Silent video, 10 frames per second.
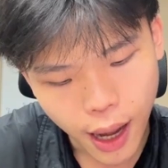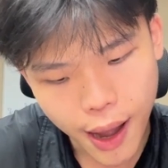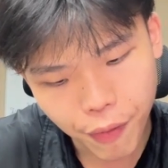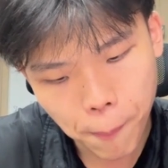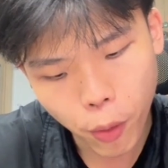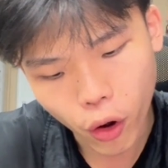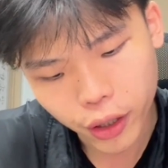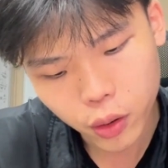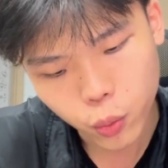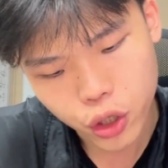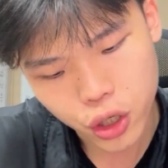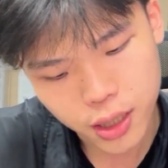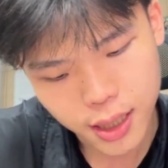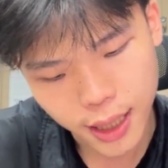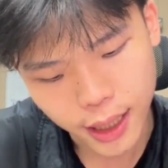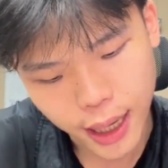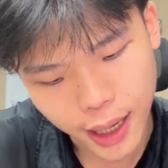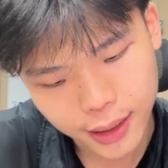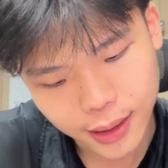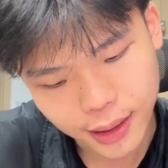I have a point which is a
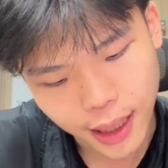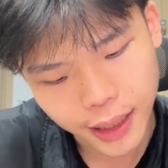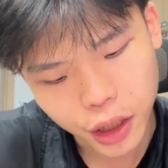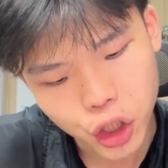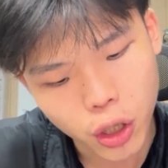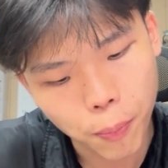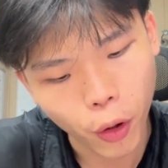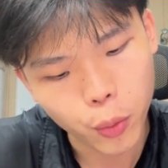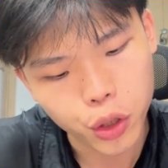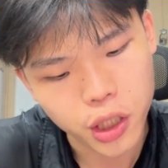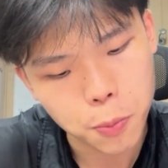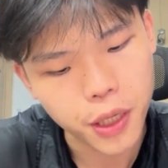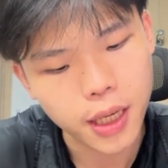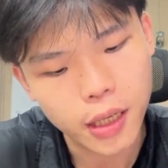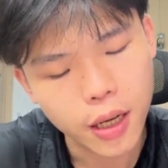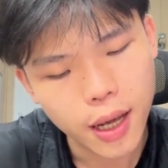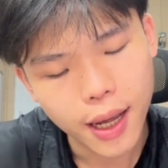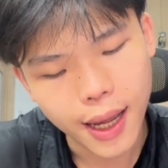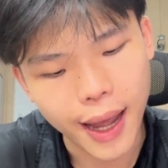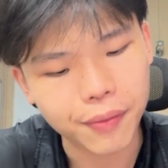additional point which is P,
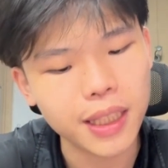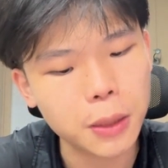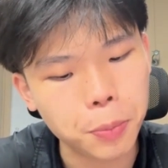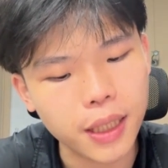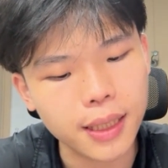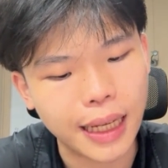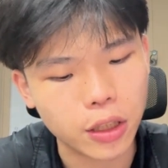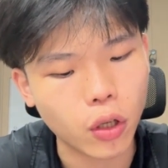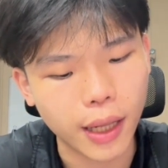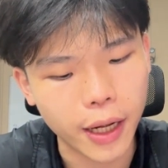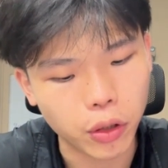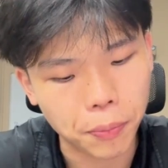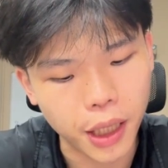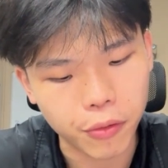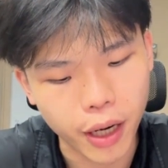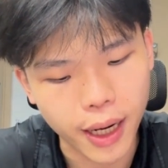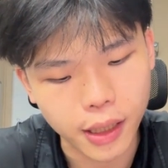and this P does not lie on the plane, right?